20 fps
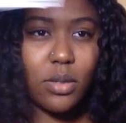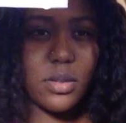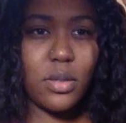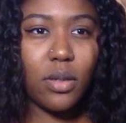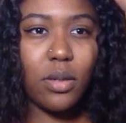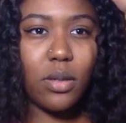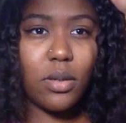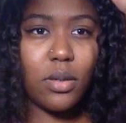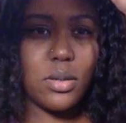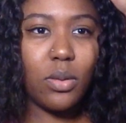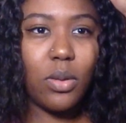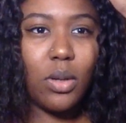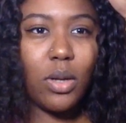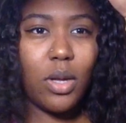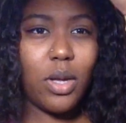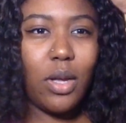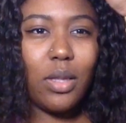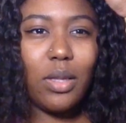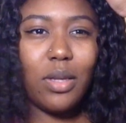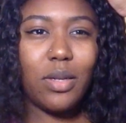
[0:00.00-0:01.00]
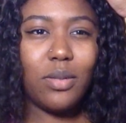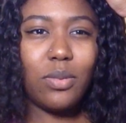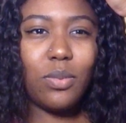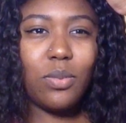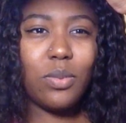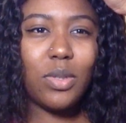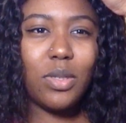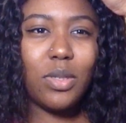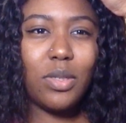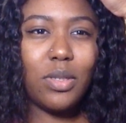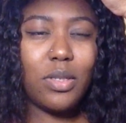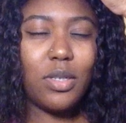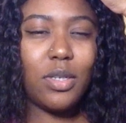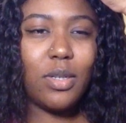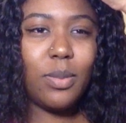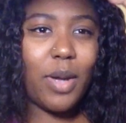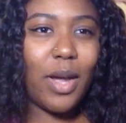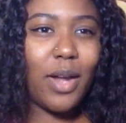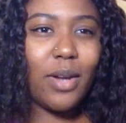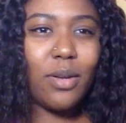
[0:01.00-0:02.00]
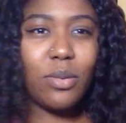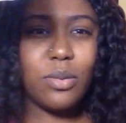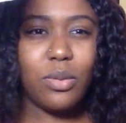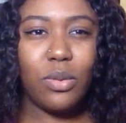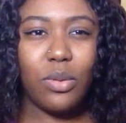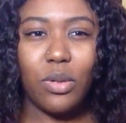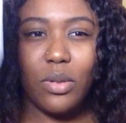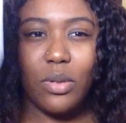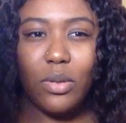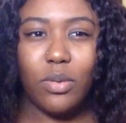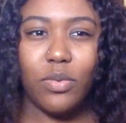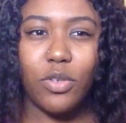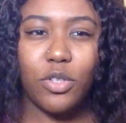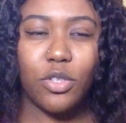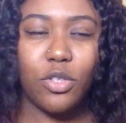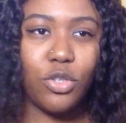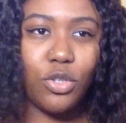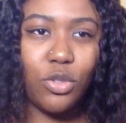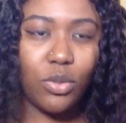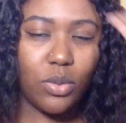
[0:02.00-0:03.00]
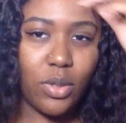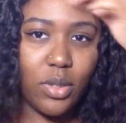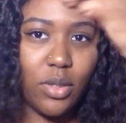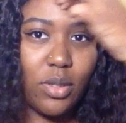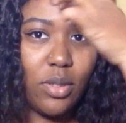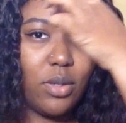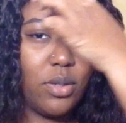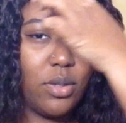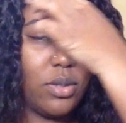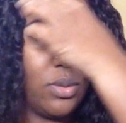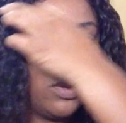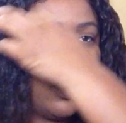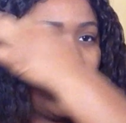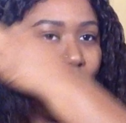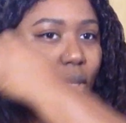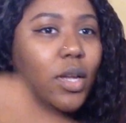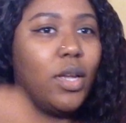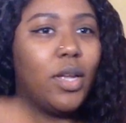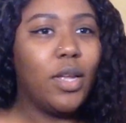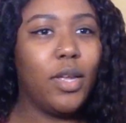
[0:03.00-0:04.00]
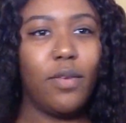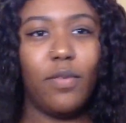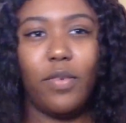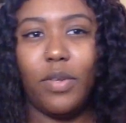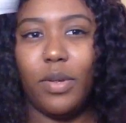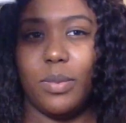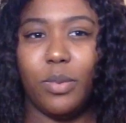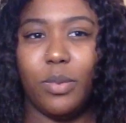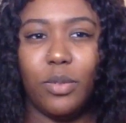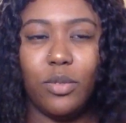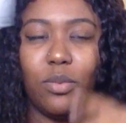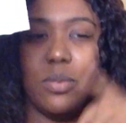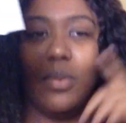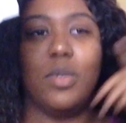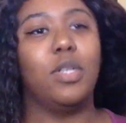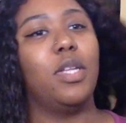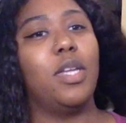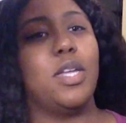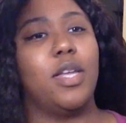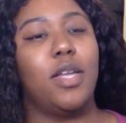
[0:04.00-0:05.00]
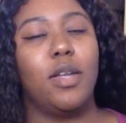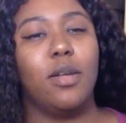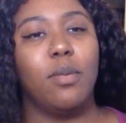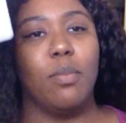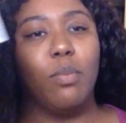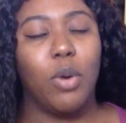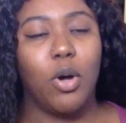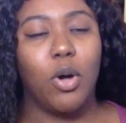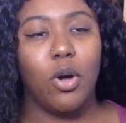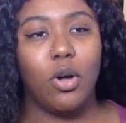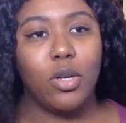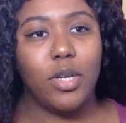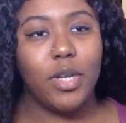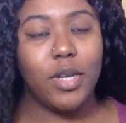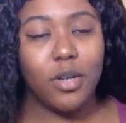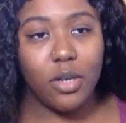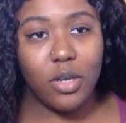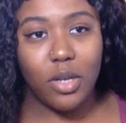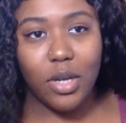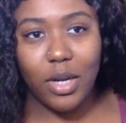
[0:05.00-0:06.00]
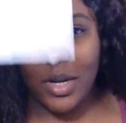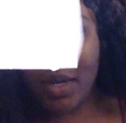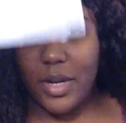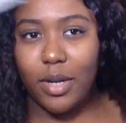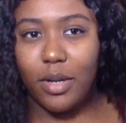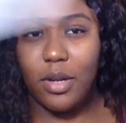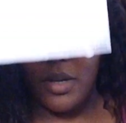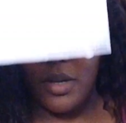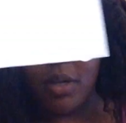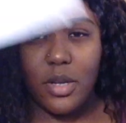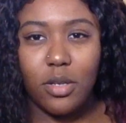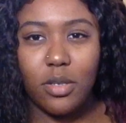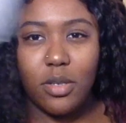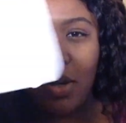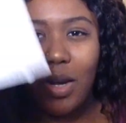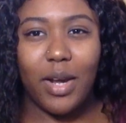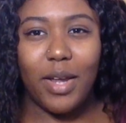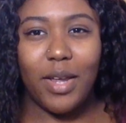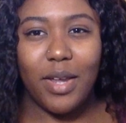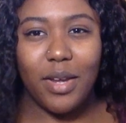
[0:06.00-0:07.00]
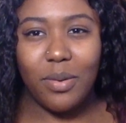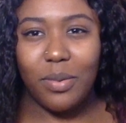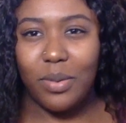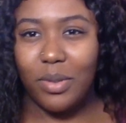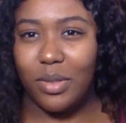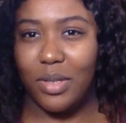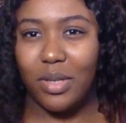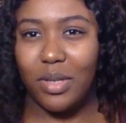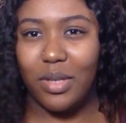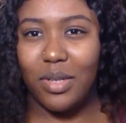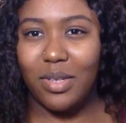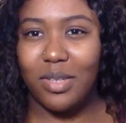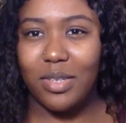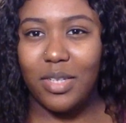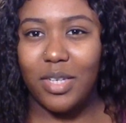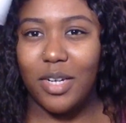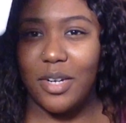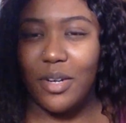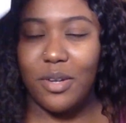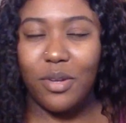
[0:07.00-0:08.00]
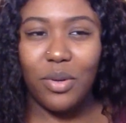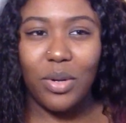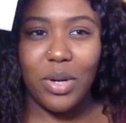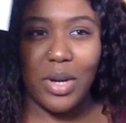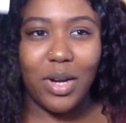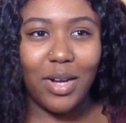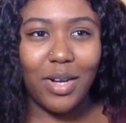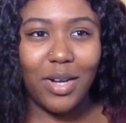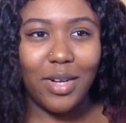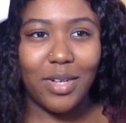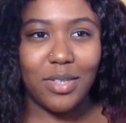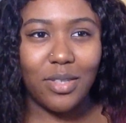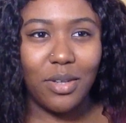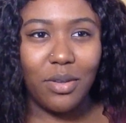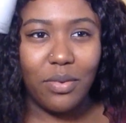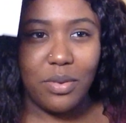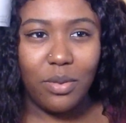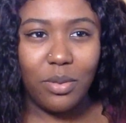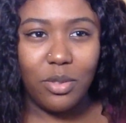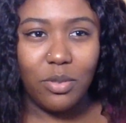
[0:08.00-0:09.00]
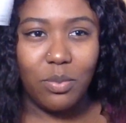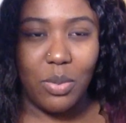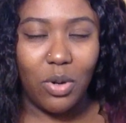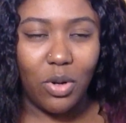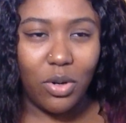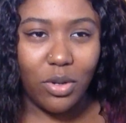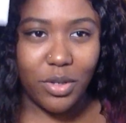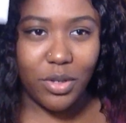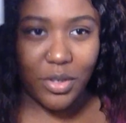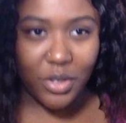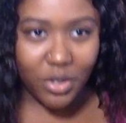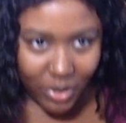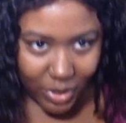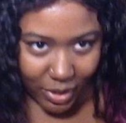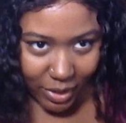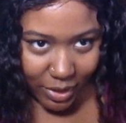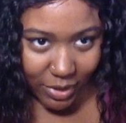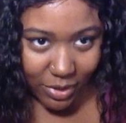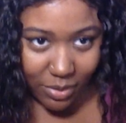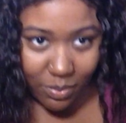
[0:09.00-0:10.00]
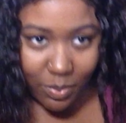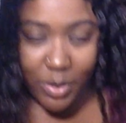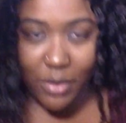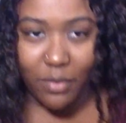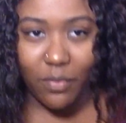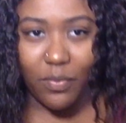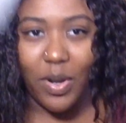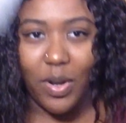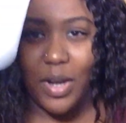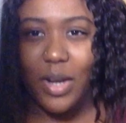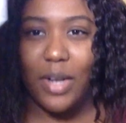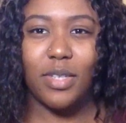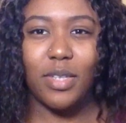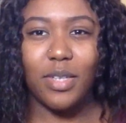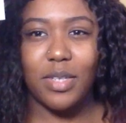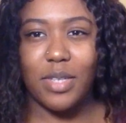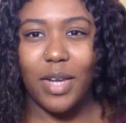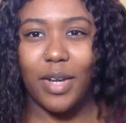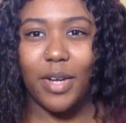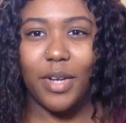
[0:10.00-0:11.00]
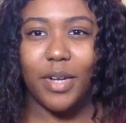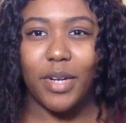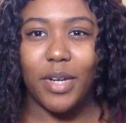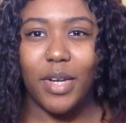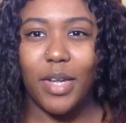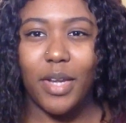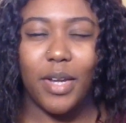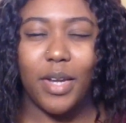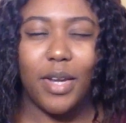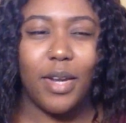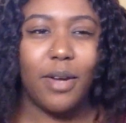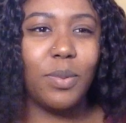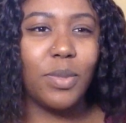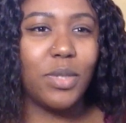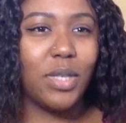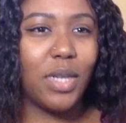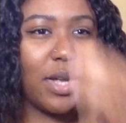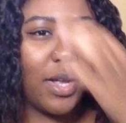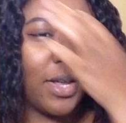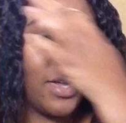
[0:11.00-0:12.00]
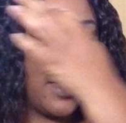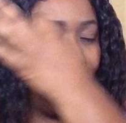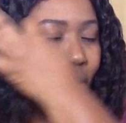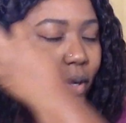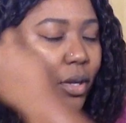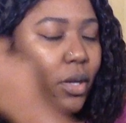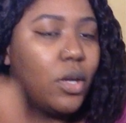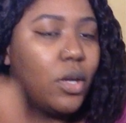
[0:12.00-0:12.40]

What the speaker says: so that's one tip. I don't know for sure though if it was really balding or not, so I can't really tell you guys if it was balding or not. It's been fine since I cut it, and that was like